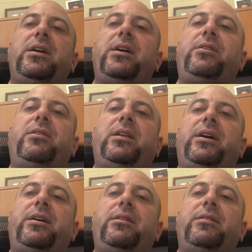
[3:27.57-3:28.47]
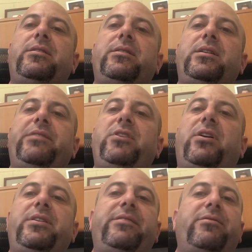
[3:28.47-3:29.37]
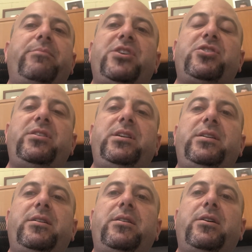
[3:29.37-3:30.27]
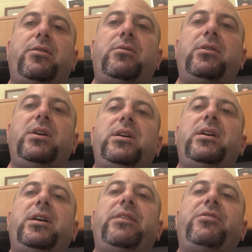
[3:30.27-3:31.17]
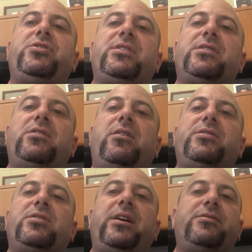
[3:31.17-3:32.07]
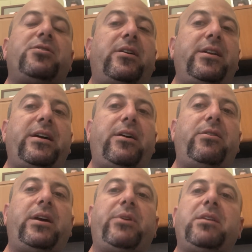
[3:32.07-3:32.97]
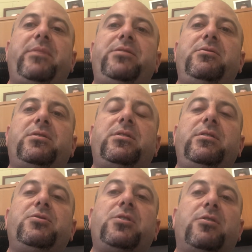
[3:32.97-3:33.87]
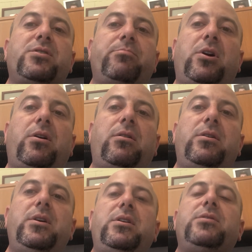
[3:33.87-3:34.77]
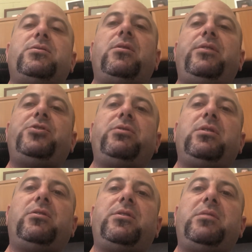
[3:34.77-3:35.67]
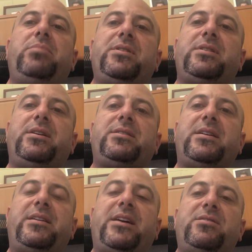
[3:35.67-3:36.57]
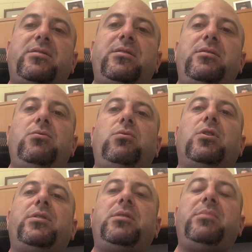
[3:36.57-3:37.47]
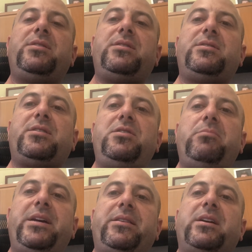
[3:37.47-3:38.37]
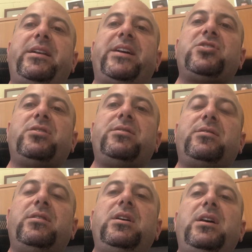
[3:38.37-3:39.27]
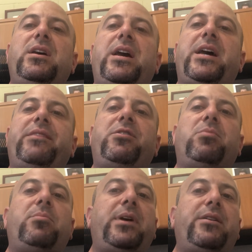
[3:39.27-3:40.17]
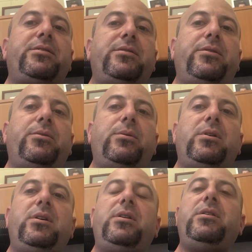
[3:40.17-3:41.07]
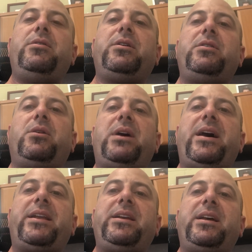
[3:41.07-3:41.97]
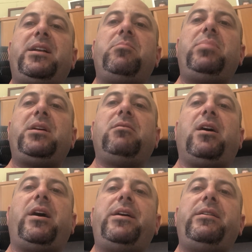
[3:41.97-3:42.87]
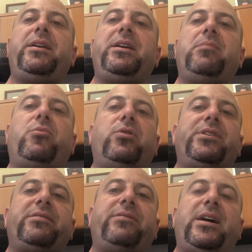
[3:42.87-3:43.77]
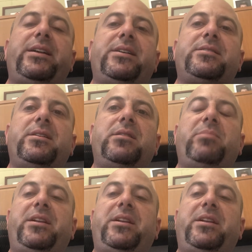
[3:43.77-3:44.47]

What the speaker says: It'll give you all the information you need to know. If you're just starting out, I recommend you start small so that you can learn the business. And as you learn the business and you make the connections, and if you're prepared to, you can go ahead and get a big lot and get more into financing.